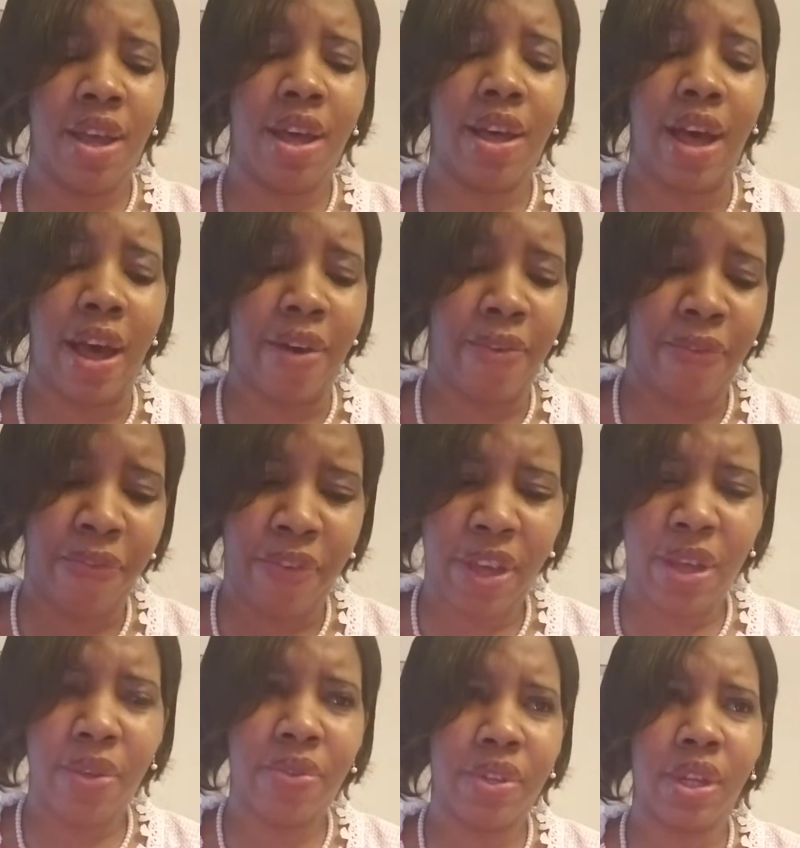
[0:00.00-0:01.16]
uh, I
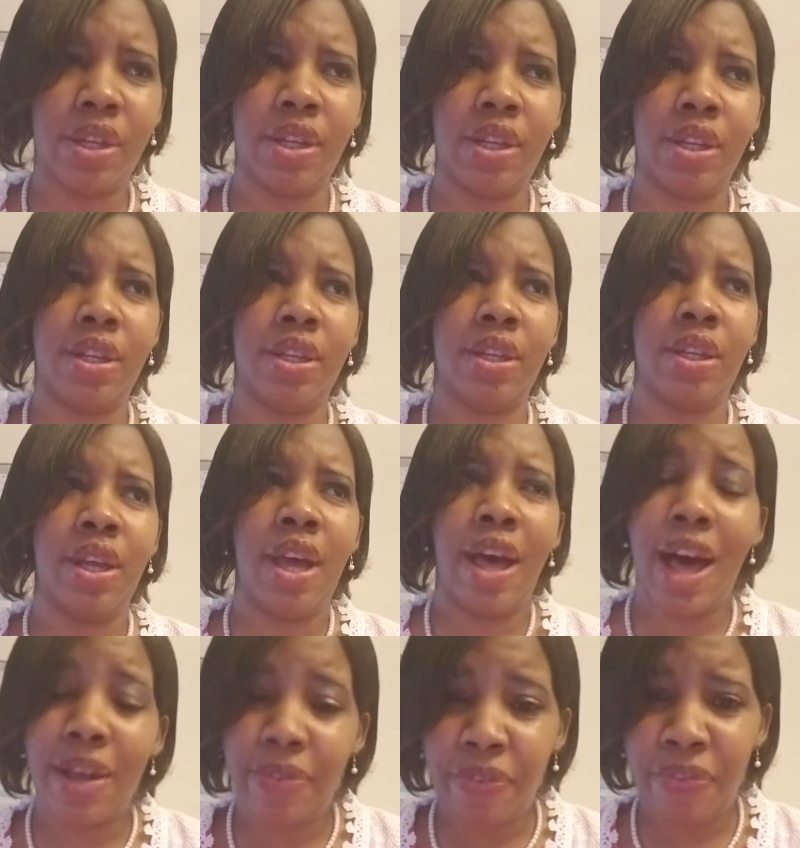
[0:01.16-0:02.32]
felt uh,
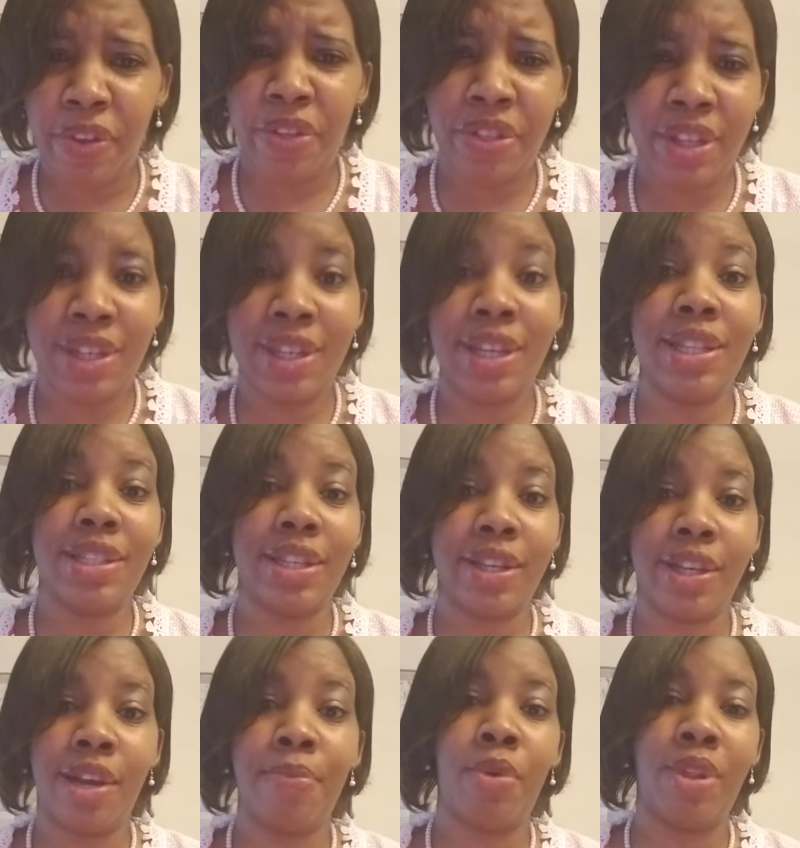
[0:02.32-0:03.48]
I felt the need to
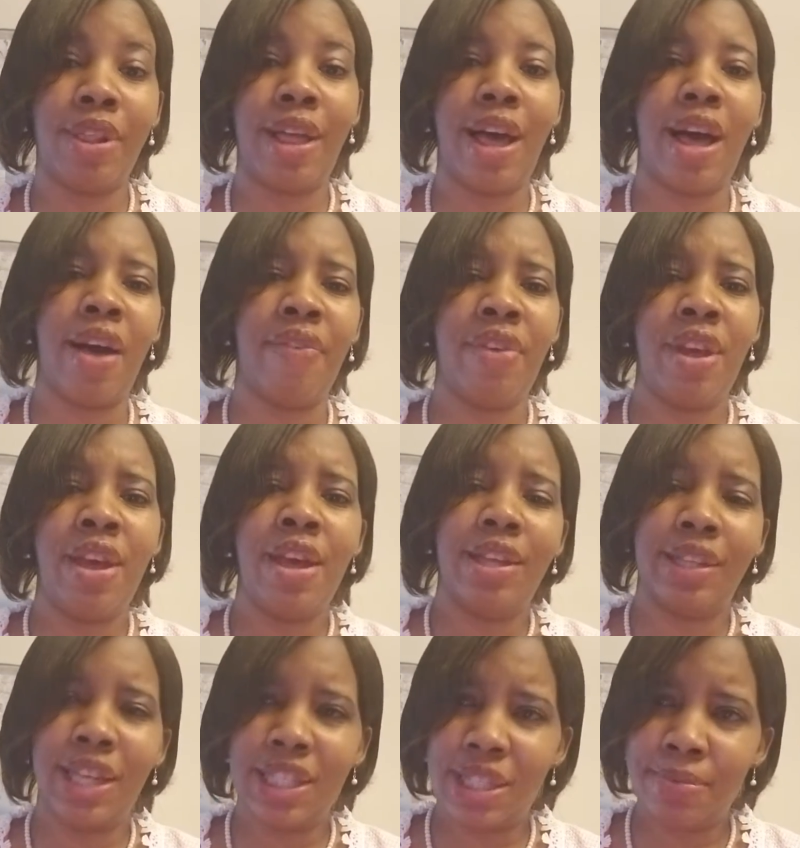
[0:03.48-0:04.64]
come on live
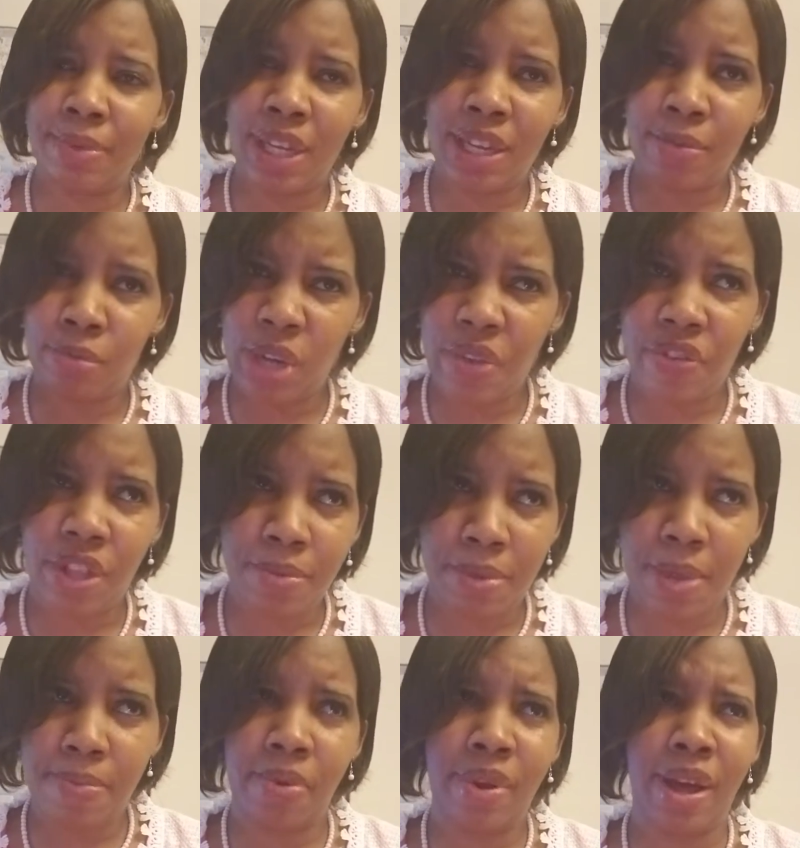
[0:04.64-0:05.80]
and to begin to pray for the
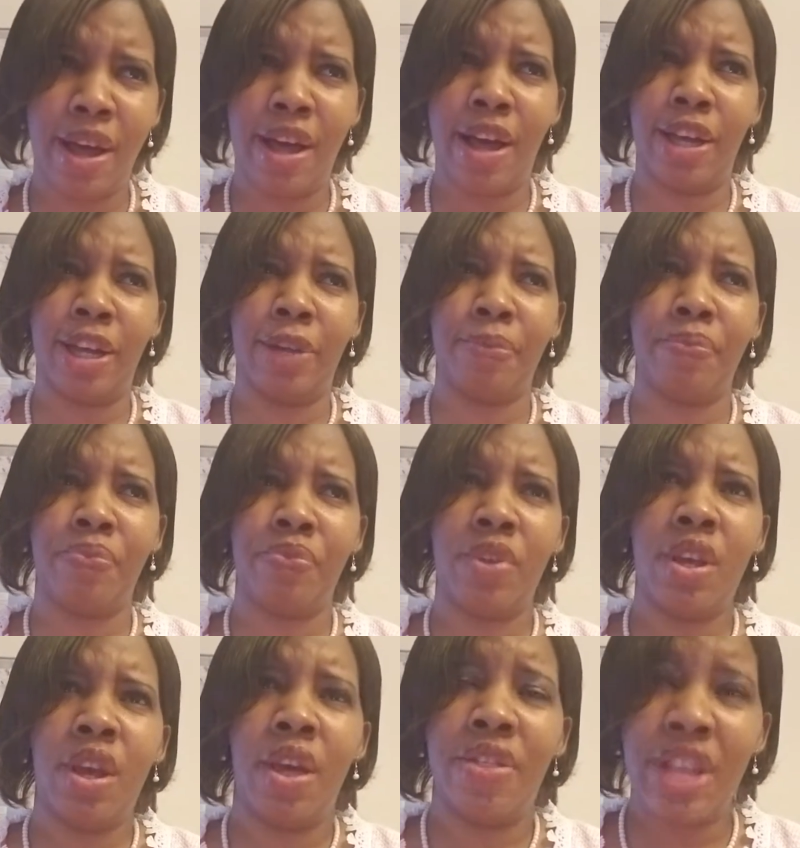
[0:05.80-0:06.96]
people, God.
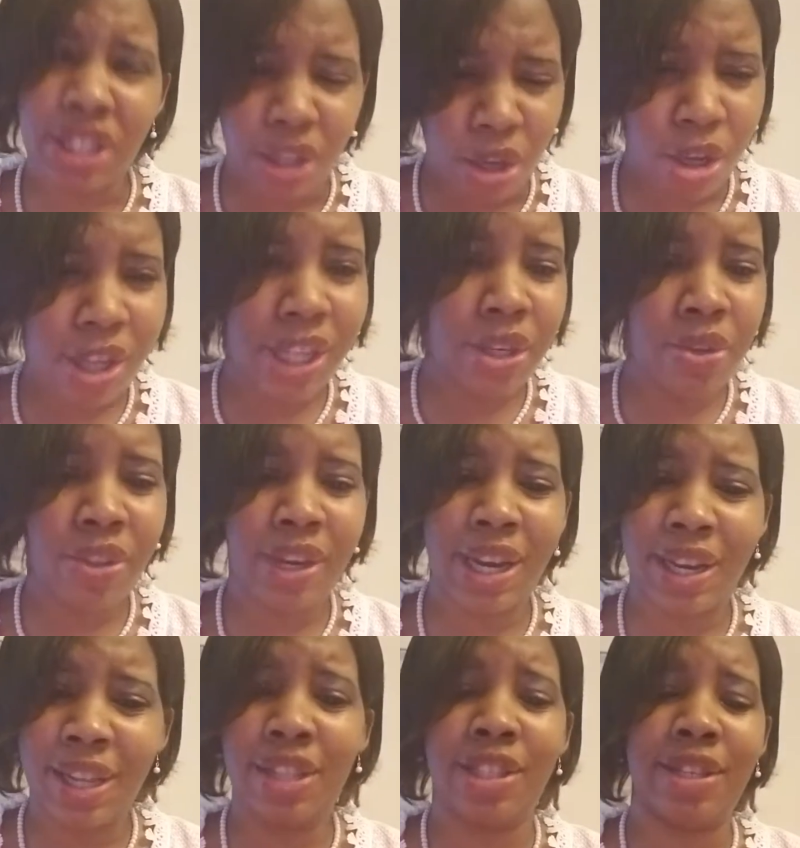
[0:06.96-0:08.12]
That's all I knew that I
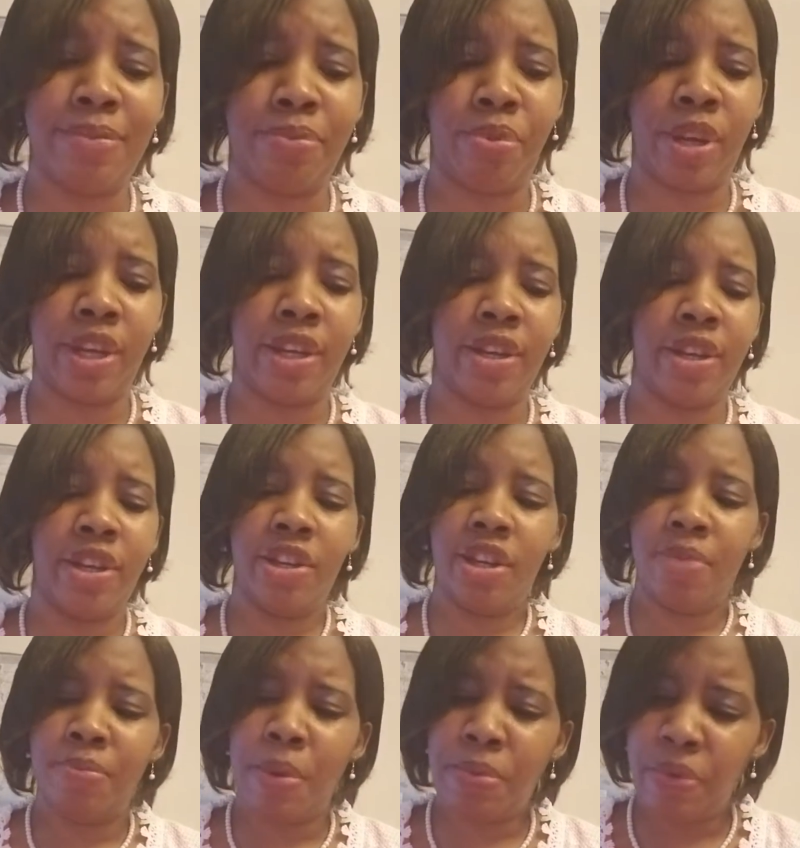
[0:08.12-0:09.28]
needed to pray.
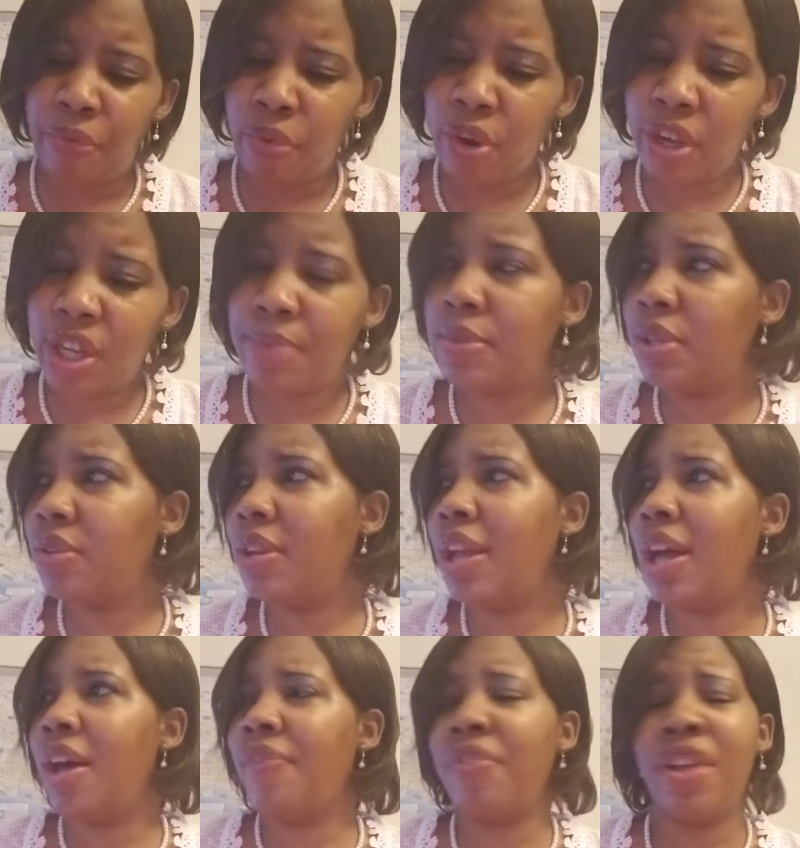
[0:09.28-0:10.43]
But before coming on
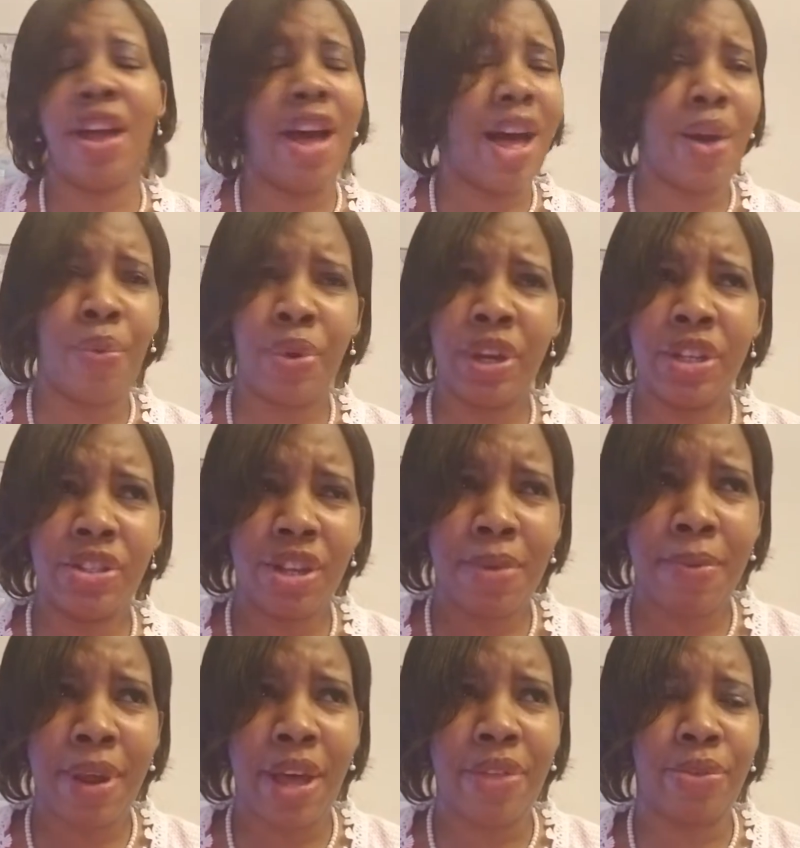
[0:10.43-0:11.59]
live, I went into the
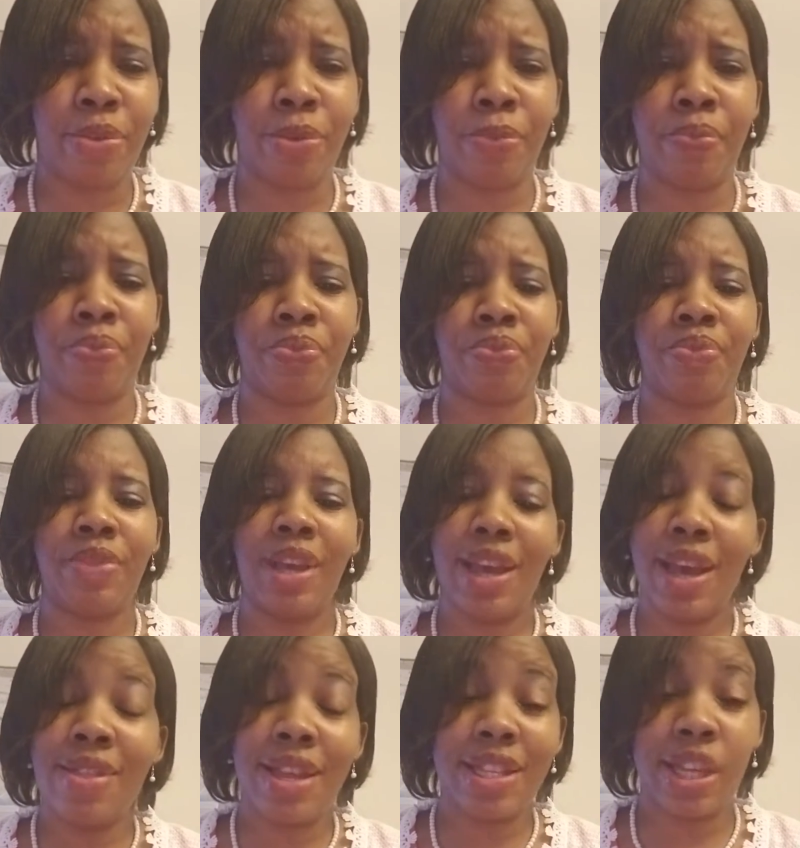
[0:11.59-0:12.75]
bathroom,
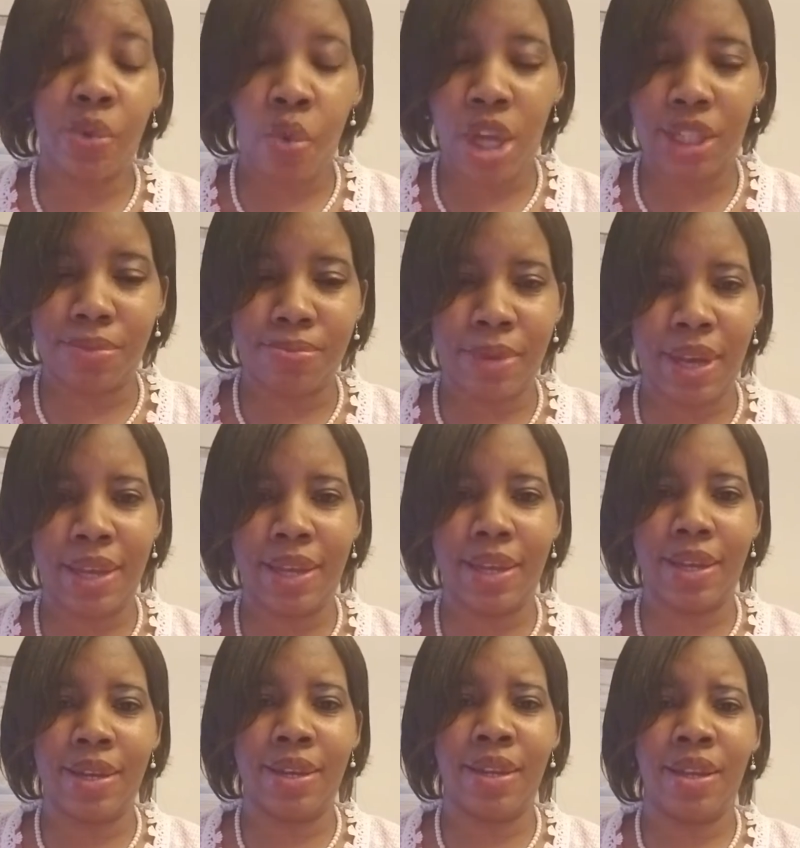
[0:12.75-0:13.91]
and as I washed my
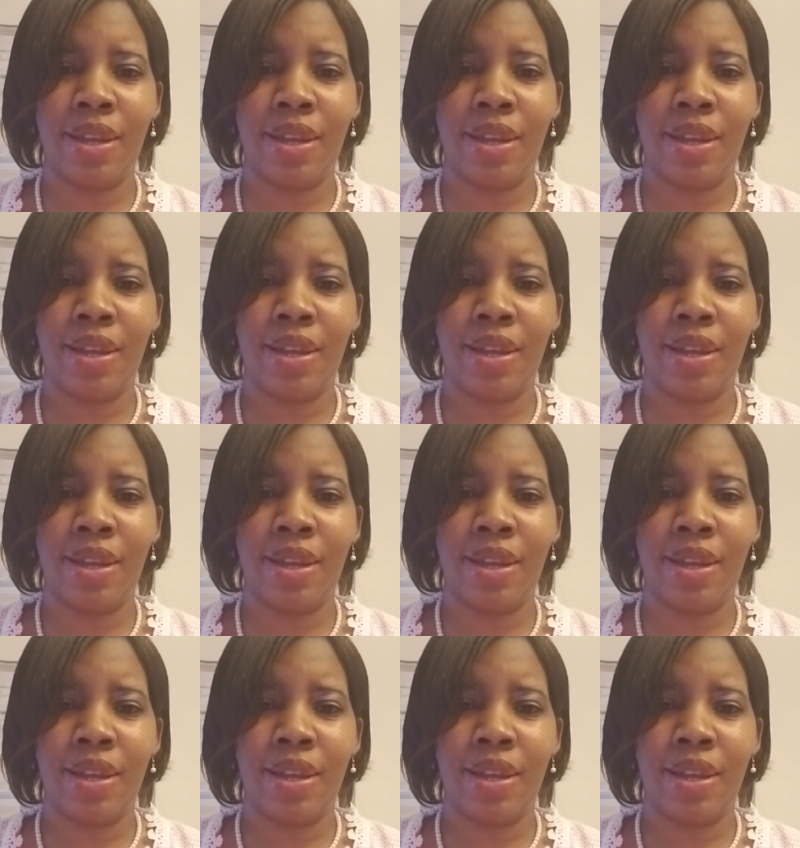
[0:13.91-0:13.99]
hand,